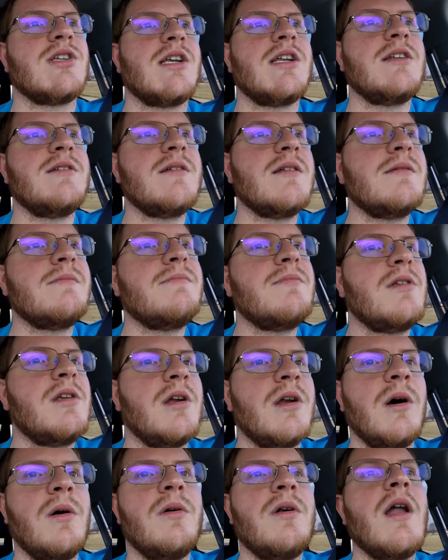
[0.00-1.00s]
and
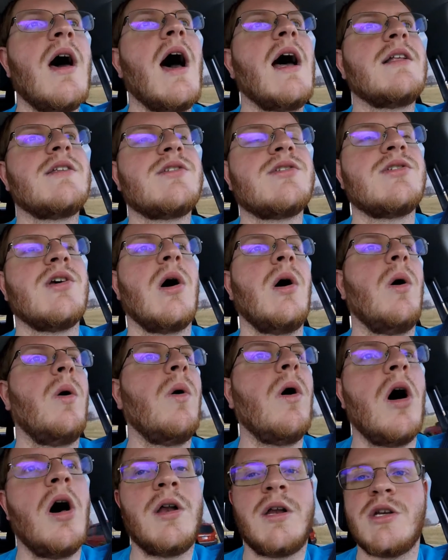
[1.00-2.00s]
you know, not
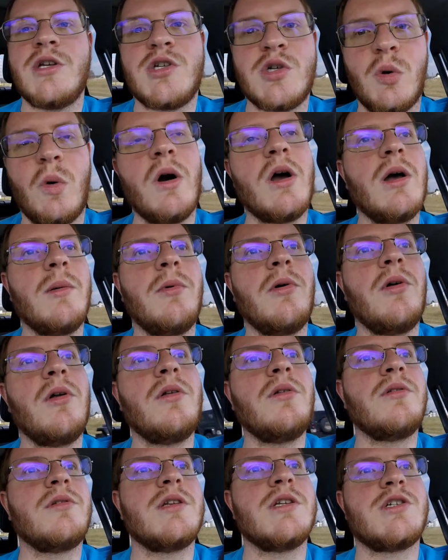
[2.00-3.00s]
so
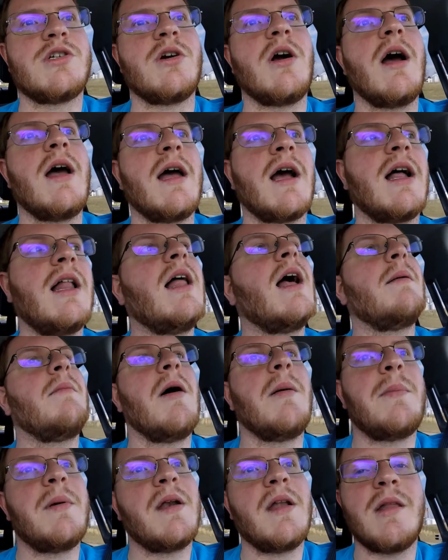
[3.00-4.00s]
unenjoyable to try and climb
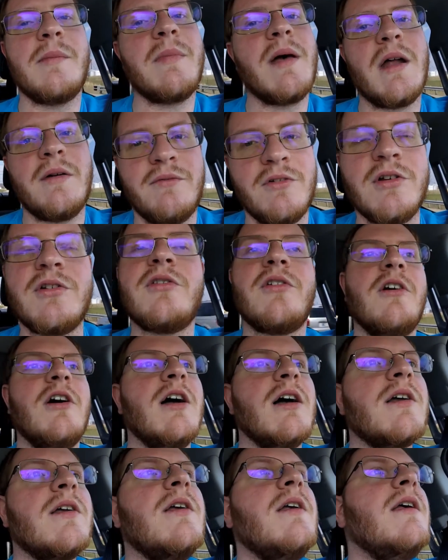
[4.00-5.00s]
up into the bed of your
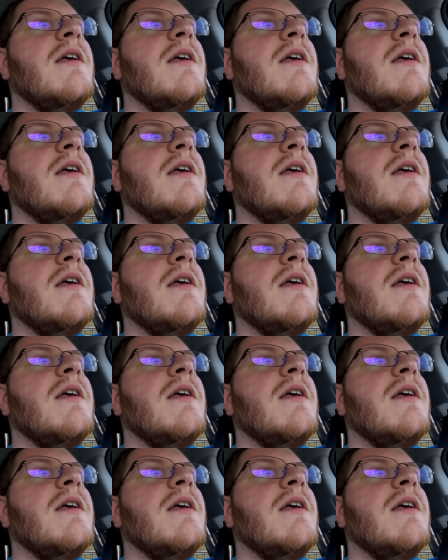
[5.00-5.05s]
truck.